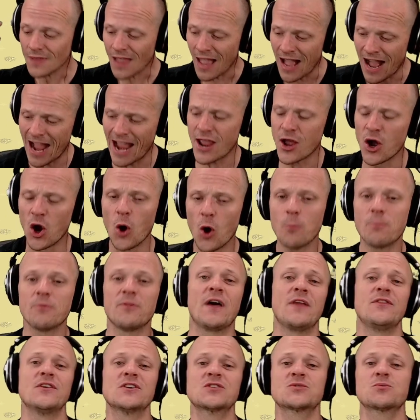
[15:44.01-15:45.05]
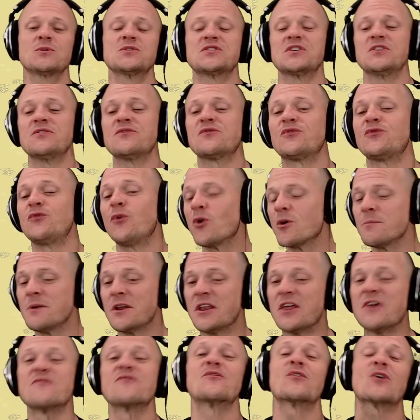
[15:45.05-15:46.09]
I hope that this was
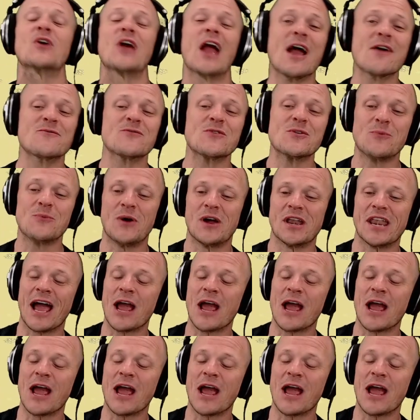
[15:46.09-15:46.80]
informative for everyone.